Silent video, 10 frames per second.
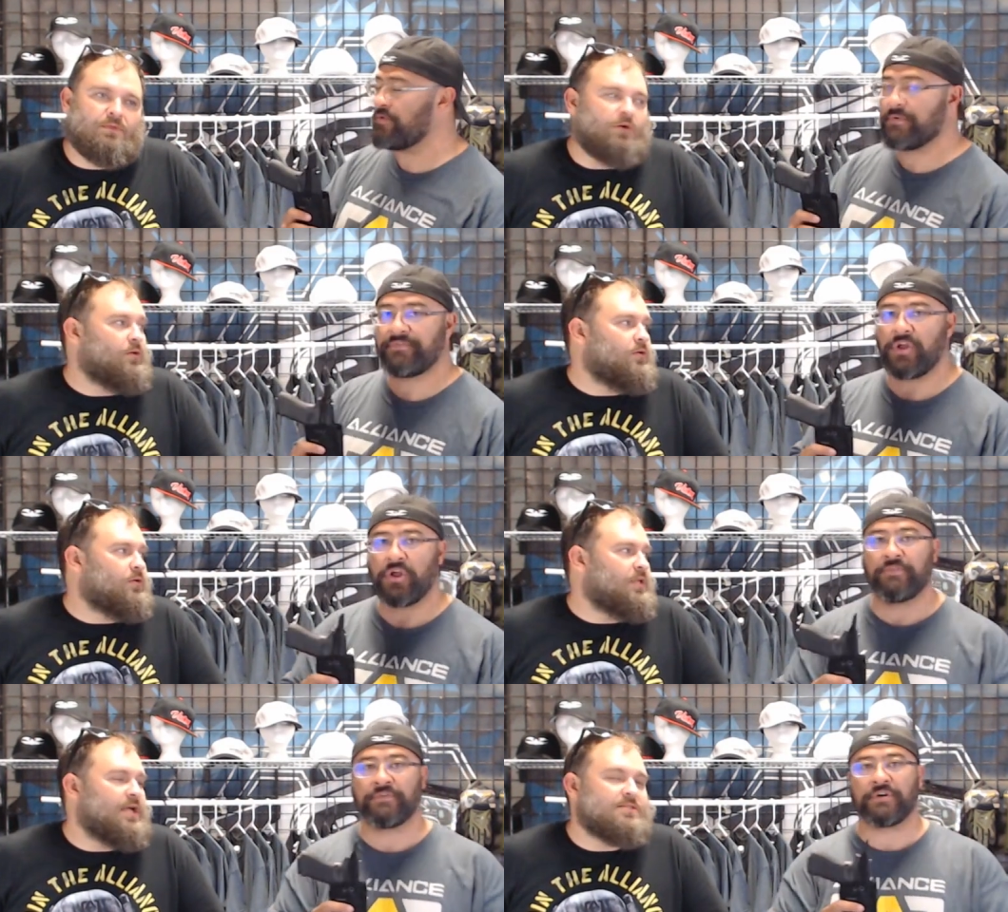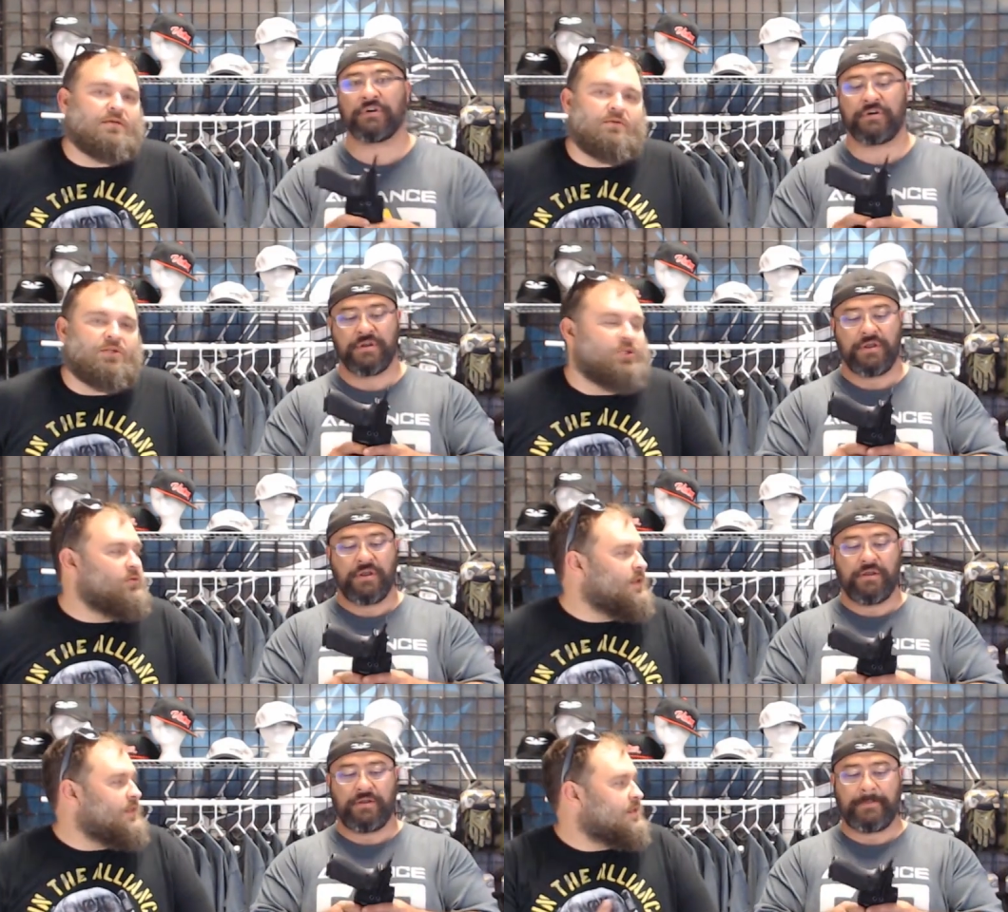Speaker 1: revolver. Ooh, that's a good one. You run
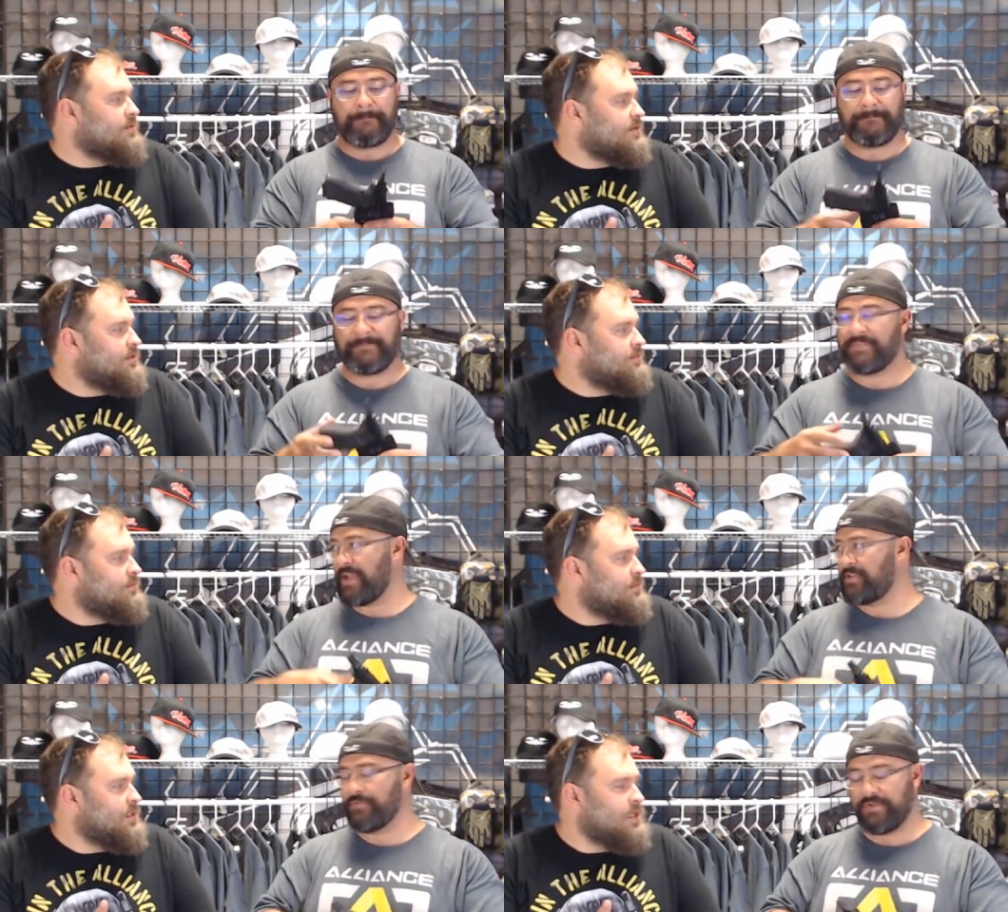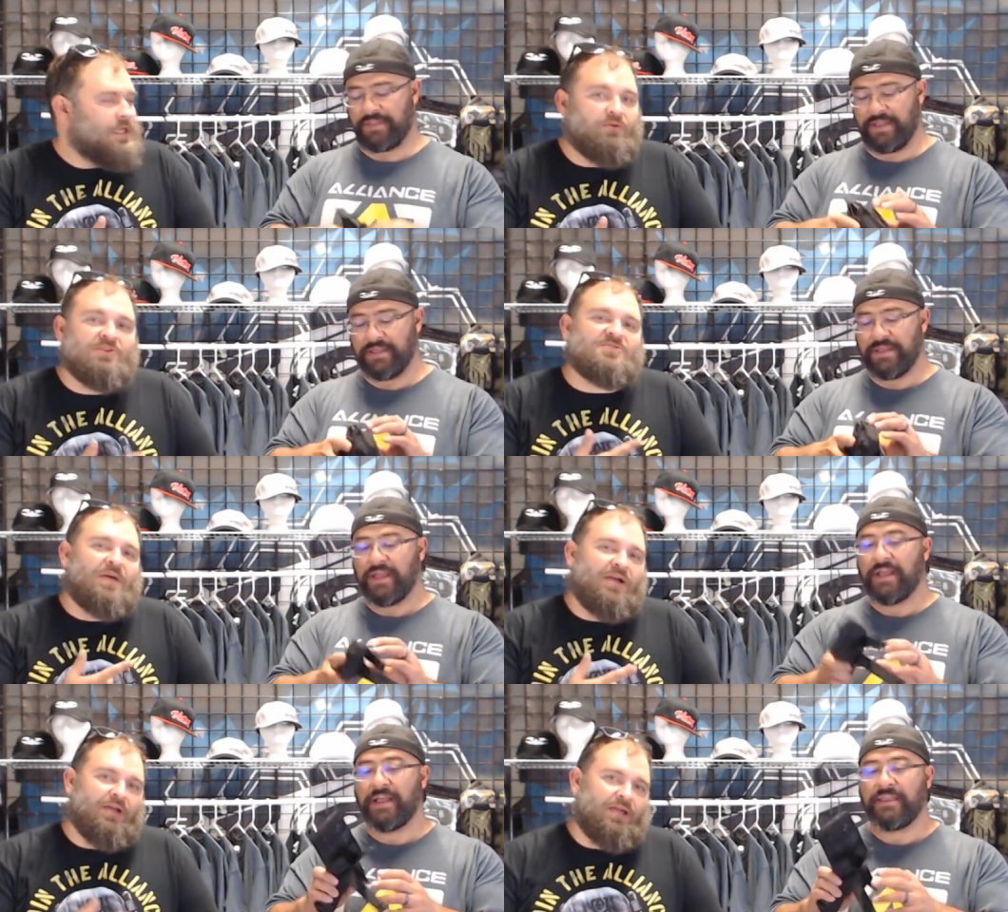that, don't you? I do run that. He runs a pair
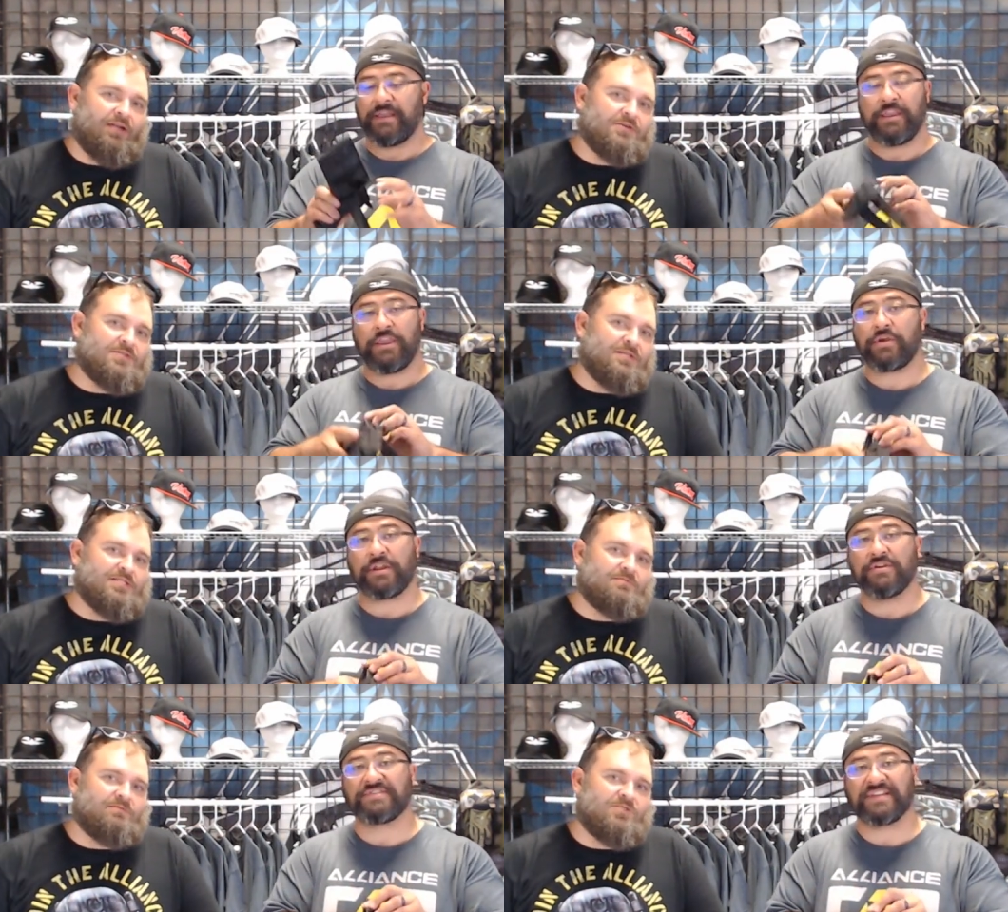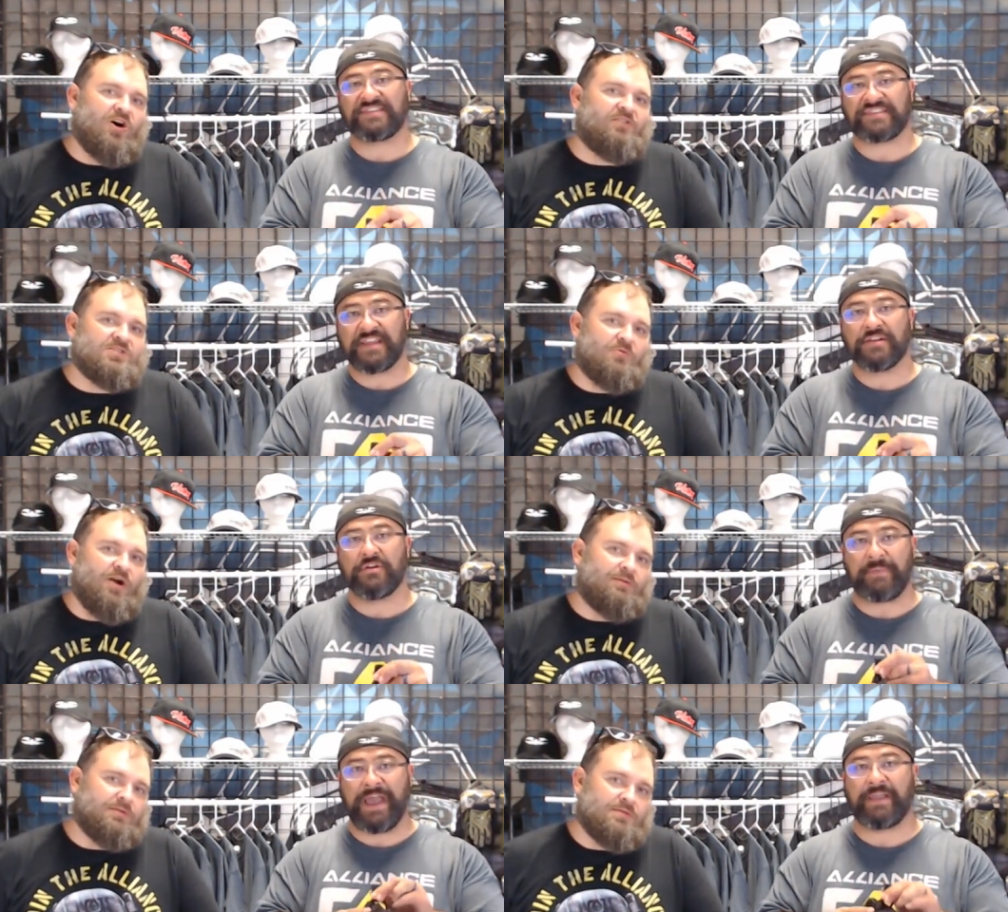of Haters. You this can use a single
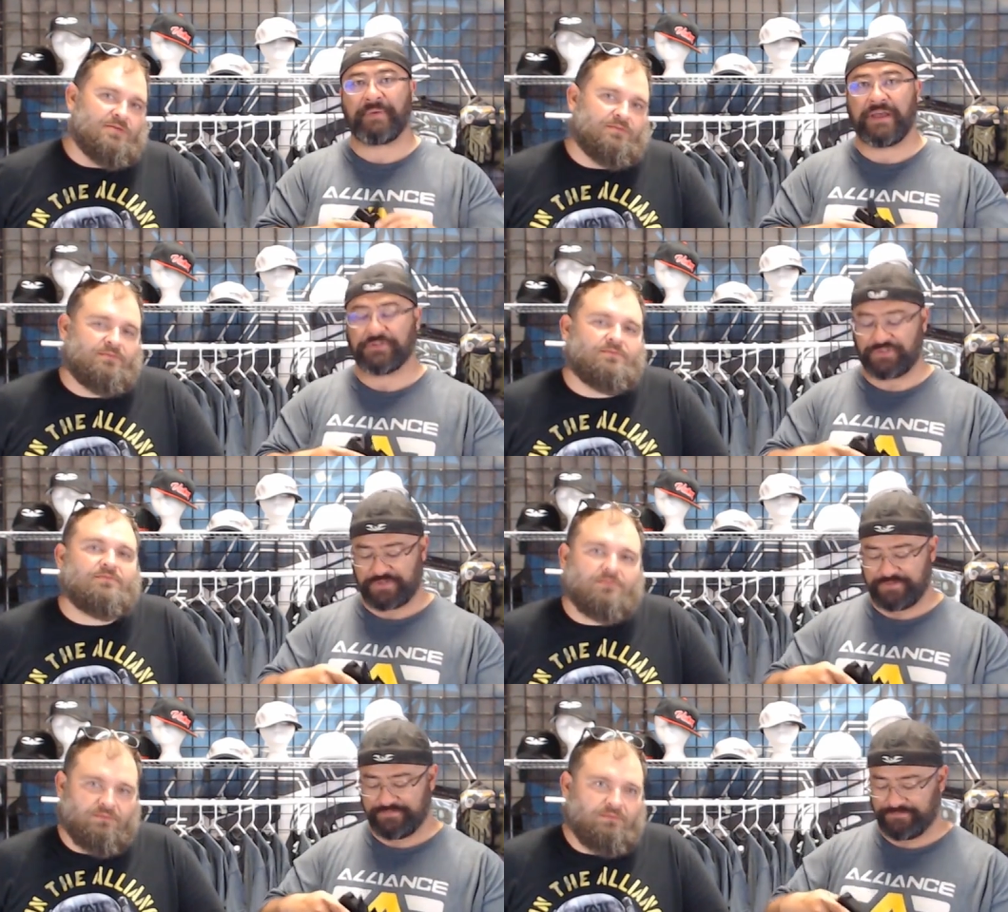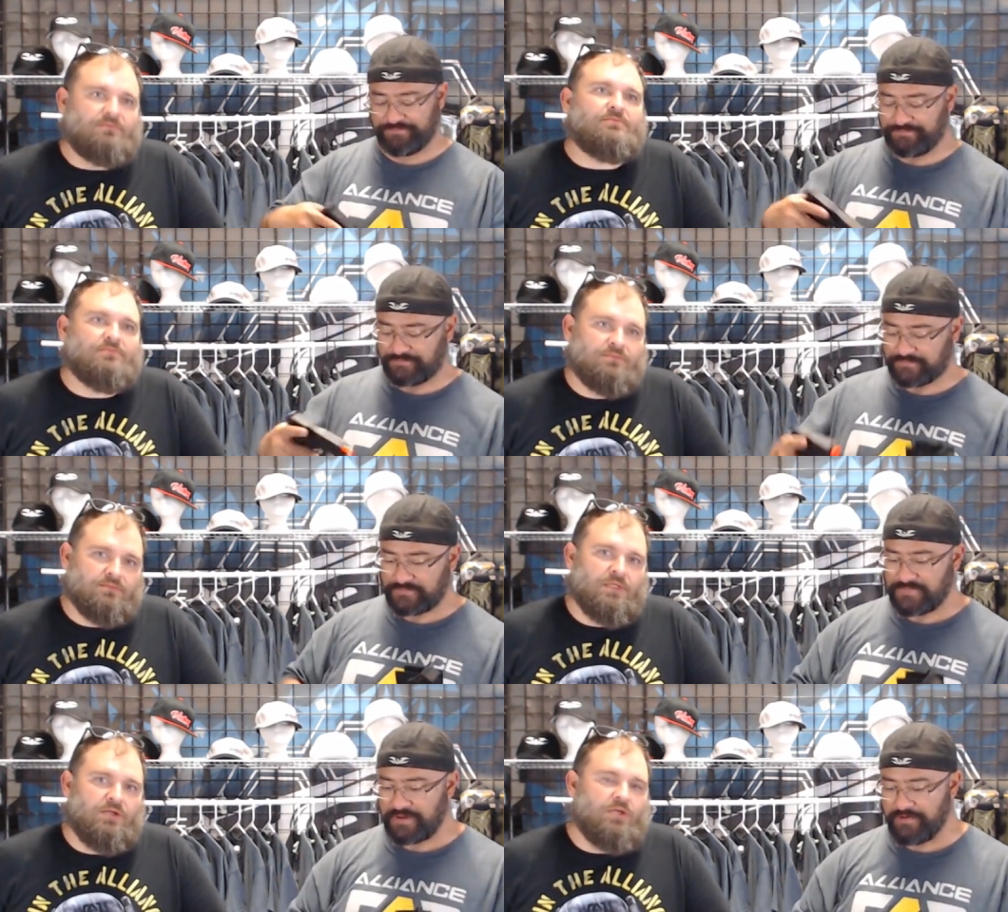mag pouch.
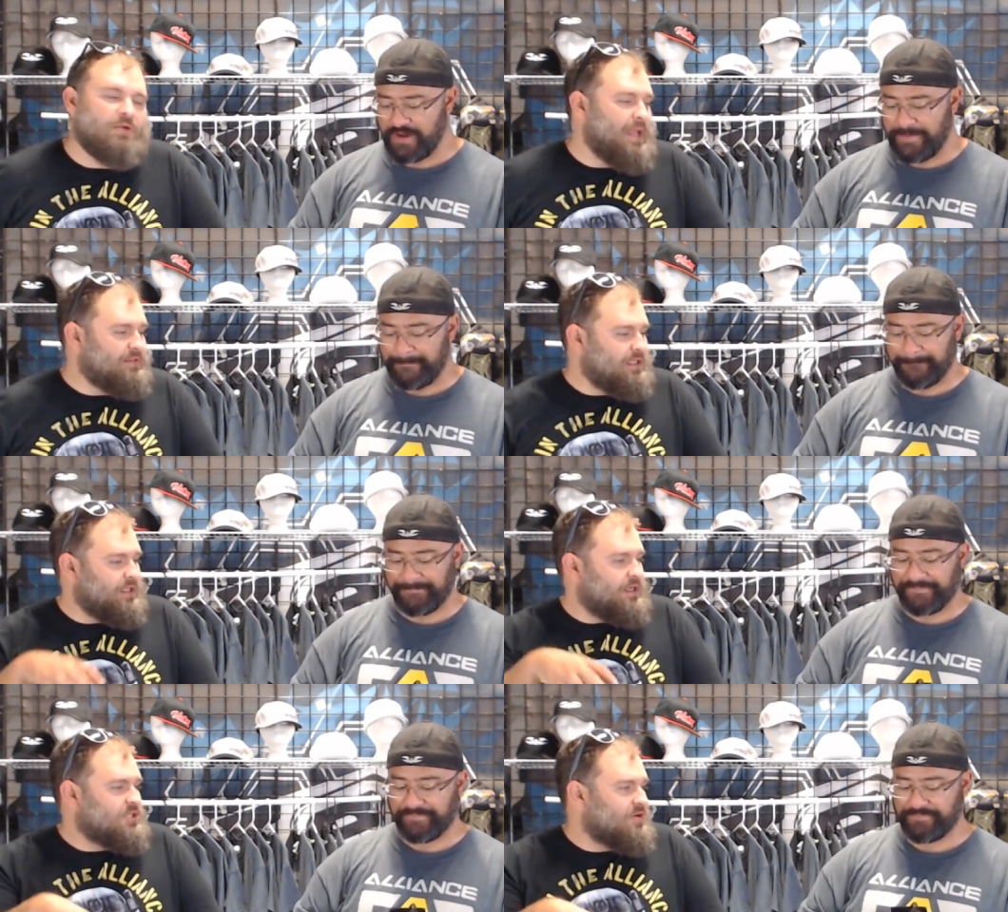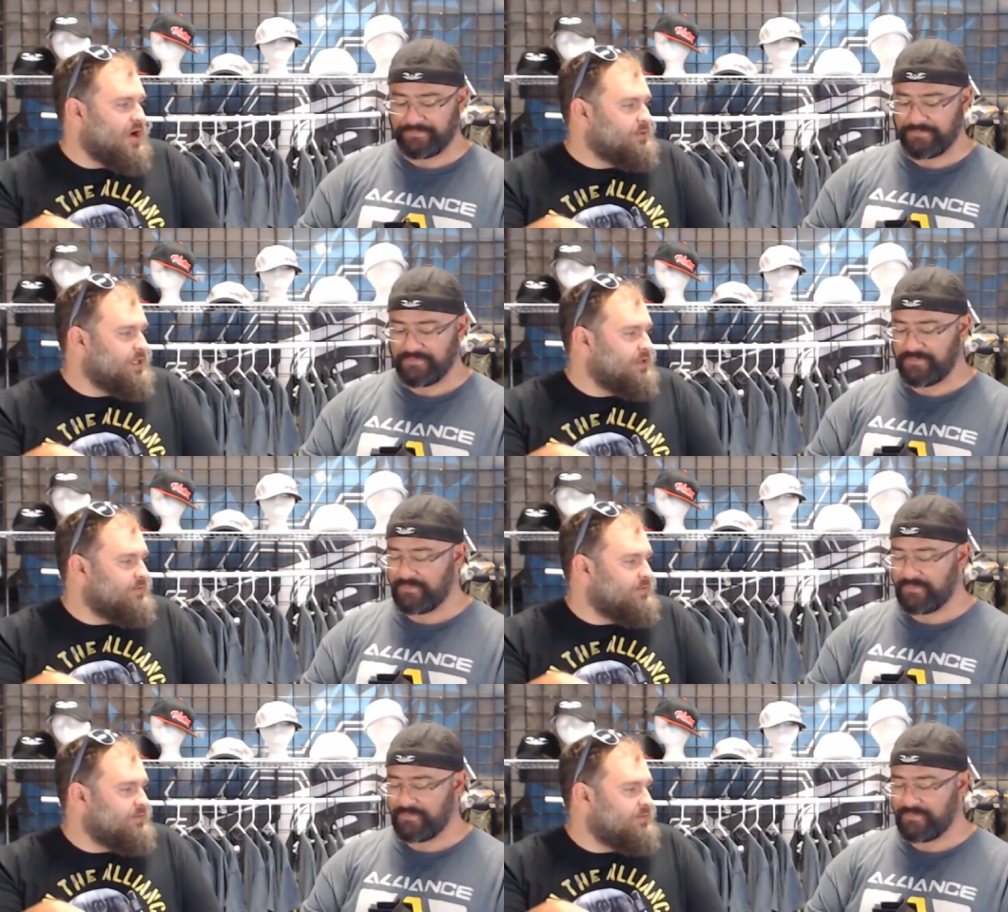You right? can mount that like on a drop leg